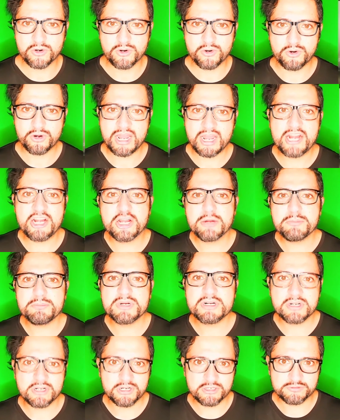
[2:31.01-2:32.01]
or a
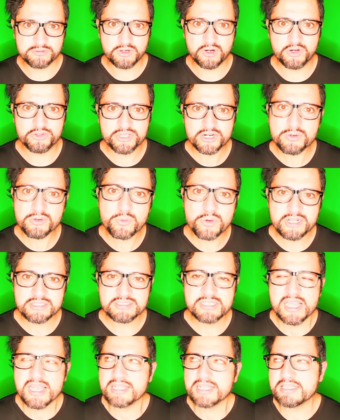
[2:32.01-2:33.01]
number of other
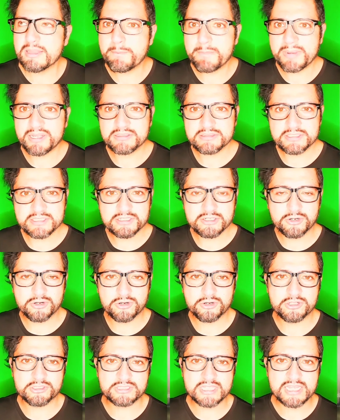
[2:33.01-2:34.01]
ways depending
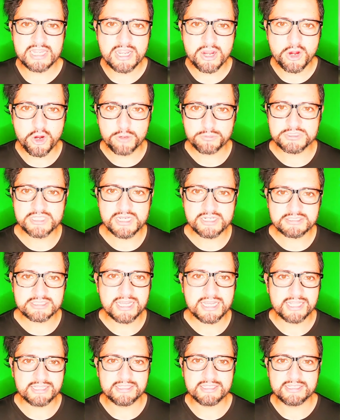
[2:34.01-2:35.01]
on the
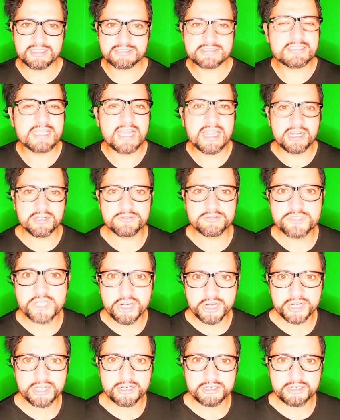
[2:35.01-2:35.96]
objects and the style of juggling.